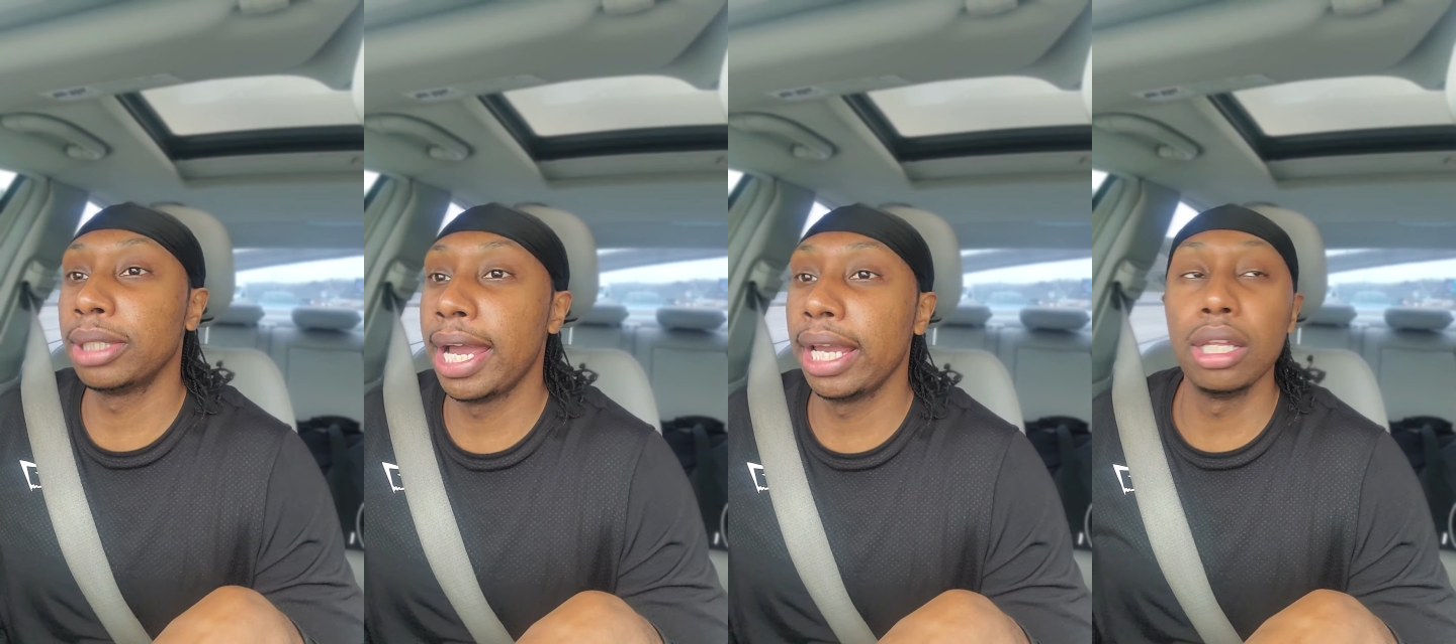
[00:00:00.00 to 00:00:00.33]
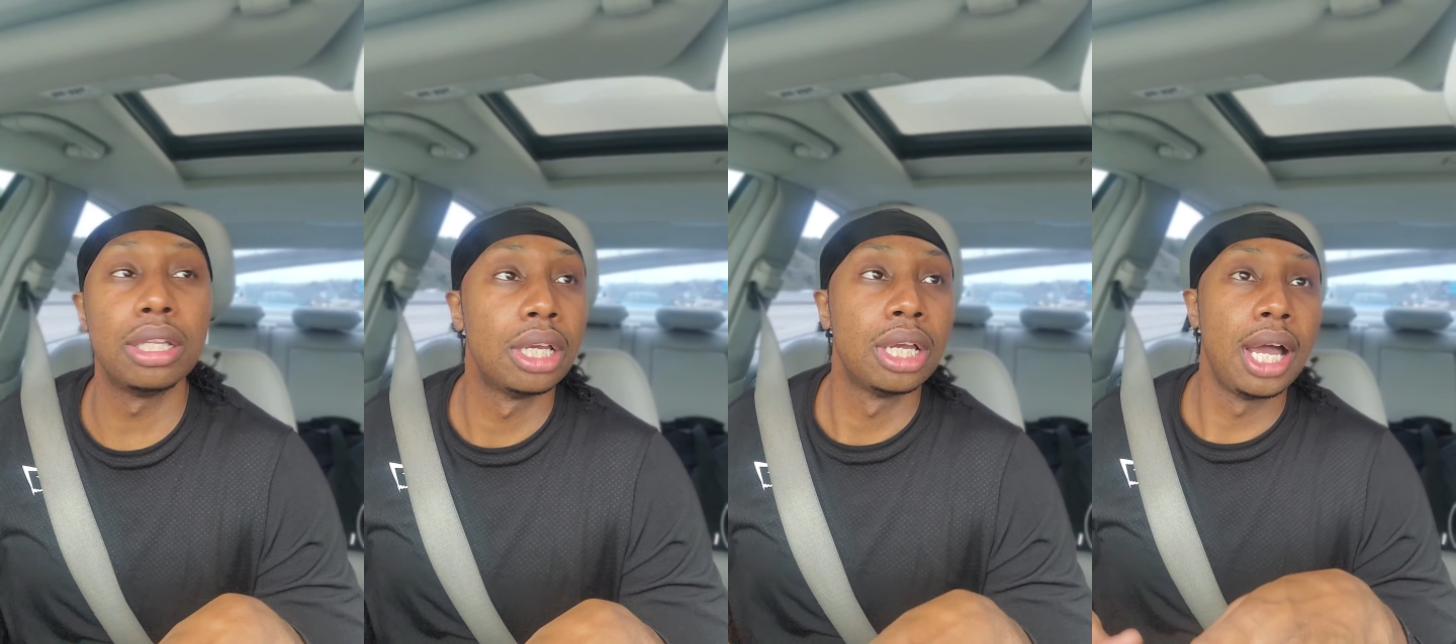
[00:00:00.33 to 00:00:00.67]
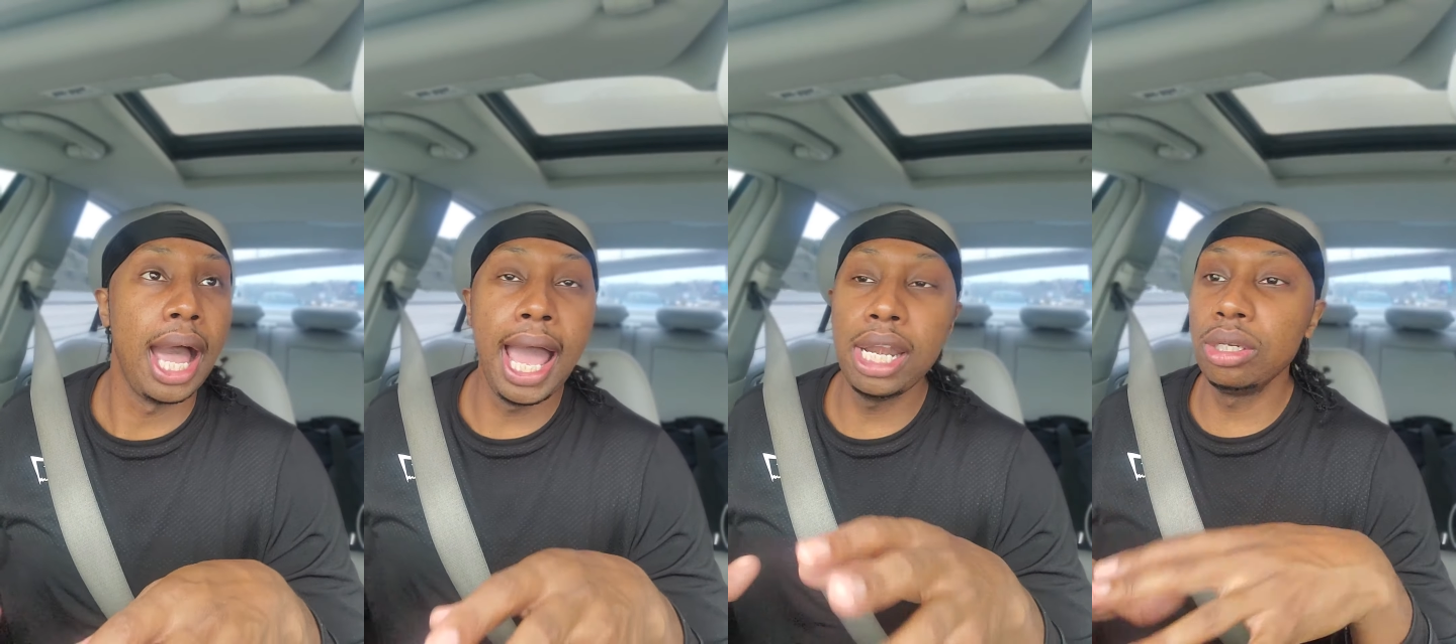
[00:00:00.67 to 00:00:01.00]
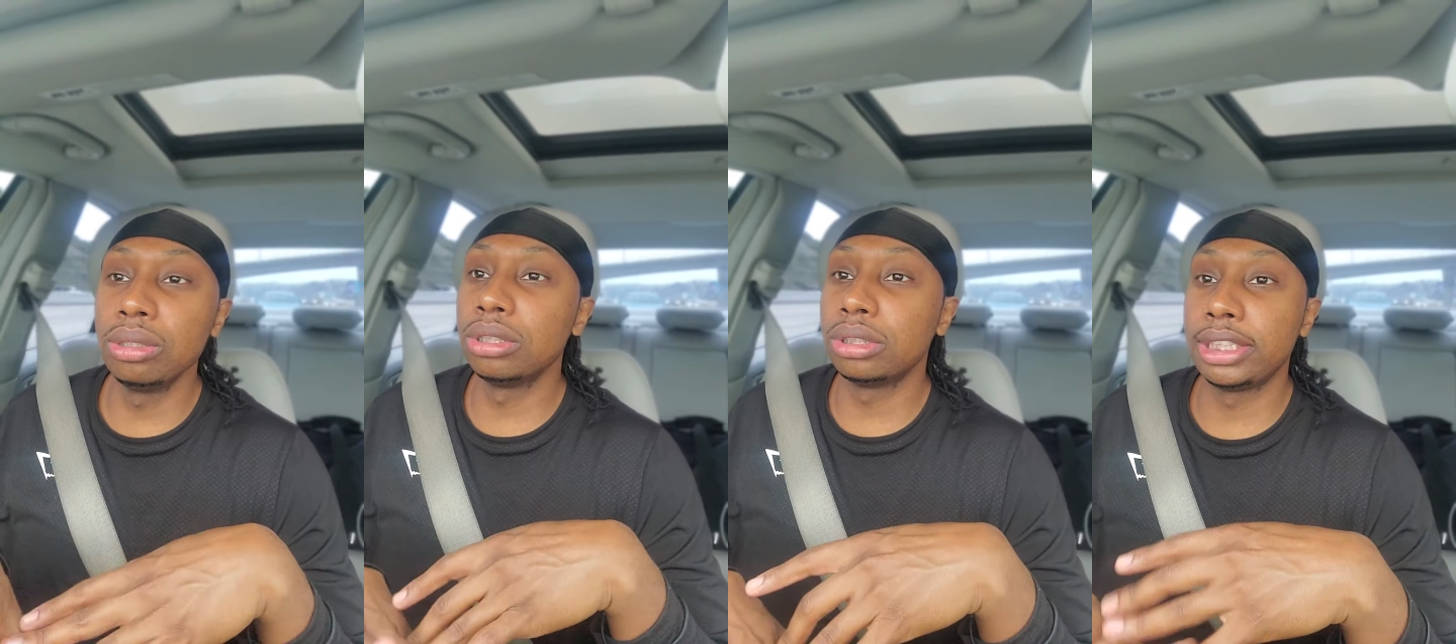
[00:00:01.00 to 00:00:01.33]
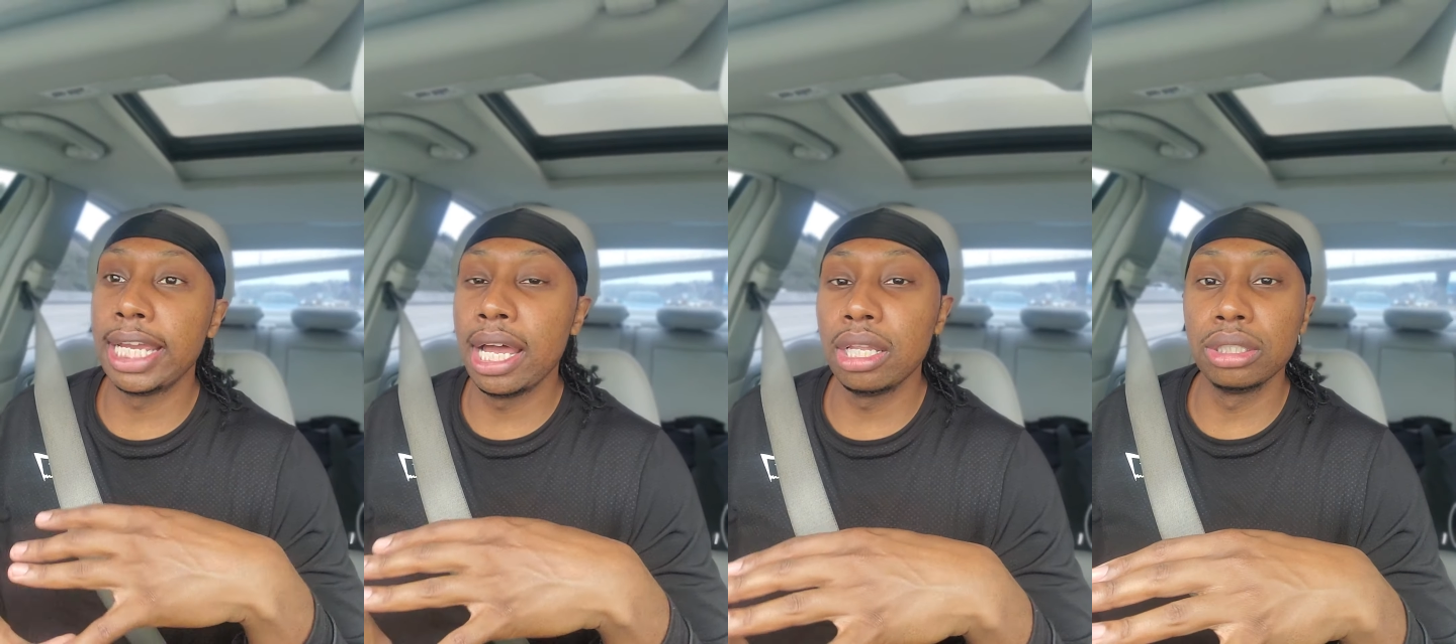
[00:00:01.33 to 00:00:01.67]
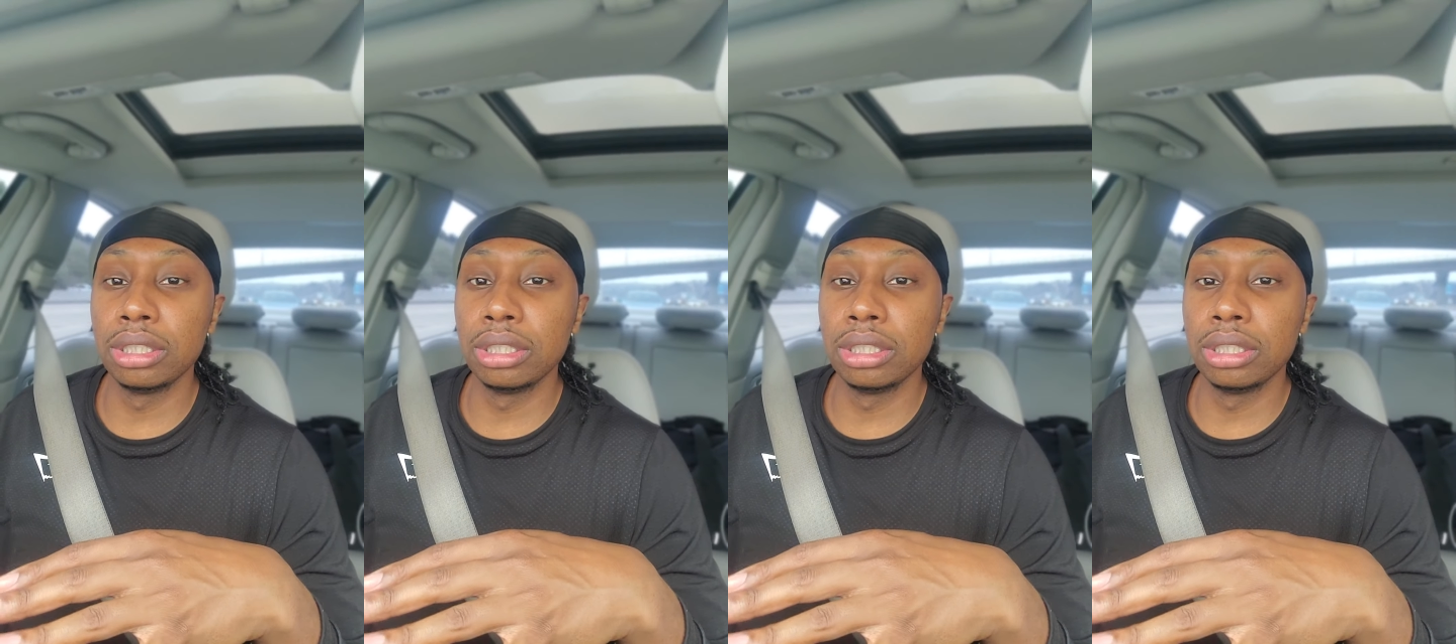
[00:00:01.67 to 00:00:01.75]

Like I don't down,